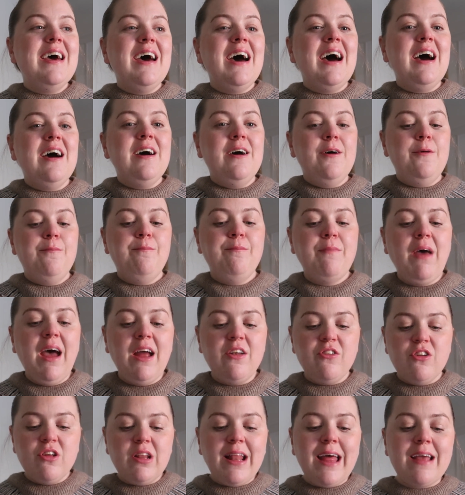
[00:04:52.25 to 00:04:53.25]
I
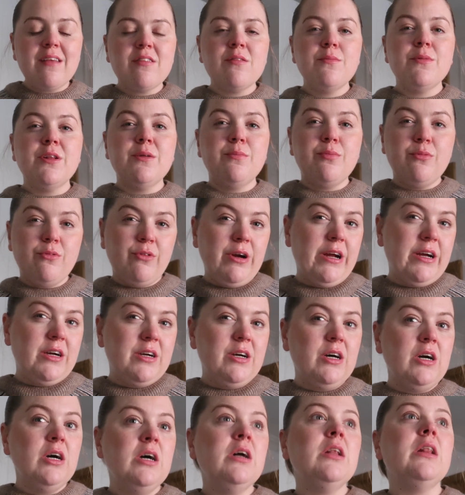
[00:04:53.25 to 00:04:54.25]
do like some of the brick
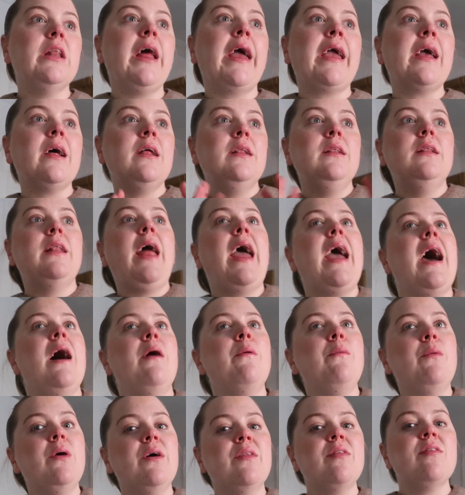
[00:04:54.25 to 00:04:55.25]
like
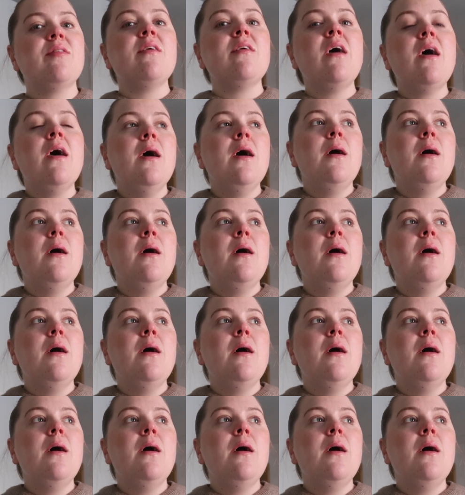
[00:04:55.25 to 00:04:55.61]
layout ones,